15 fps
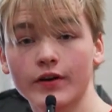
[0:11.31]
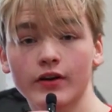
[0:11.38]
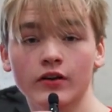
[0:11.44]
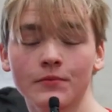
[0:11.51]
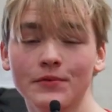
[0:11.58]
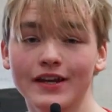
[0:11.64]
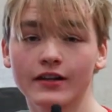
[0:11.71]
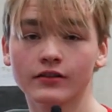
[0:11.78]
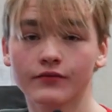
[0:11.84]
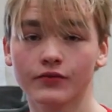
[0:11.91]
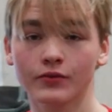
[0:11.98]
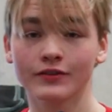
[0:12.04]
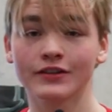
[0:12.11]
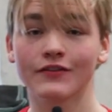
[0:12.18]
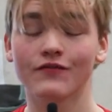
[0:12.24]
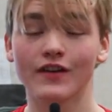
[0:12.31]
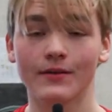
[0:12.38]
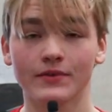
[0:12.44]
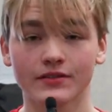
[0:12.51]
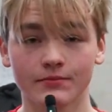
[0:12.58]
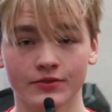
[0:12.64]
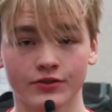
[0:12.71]
we're going to be interviewing the
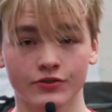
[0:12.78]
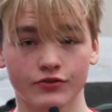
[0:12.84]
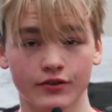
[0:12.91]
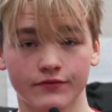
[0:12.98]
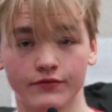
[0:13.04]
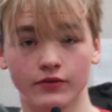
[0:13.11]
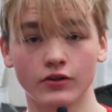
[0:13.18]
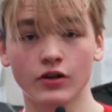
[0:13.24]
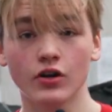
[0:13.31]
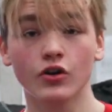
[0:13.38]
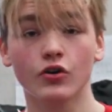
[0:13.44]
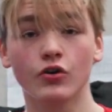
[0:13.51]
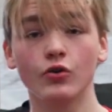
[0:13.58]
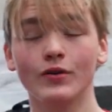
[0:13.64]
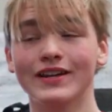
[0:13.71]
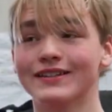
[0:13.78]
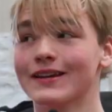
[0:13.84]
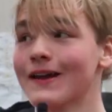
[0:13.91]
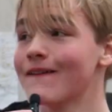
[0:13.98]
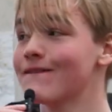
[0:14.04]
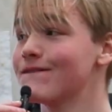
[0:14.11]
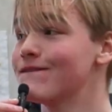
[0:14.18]
famous Mr. Trefil, who
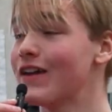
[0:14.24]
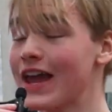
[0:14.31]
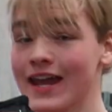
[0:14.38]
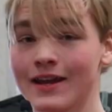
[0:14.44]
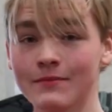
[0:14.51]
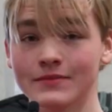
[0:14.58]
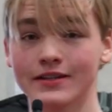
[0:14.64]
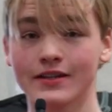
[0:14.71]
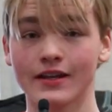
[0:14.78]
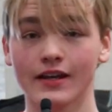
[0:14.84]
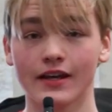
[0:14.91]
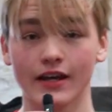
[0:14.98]
is famed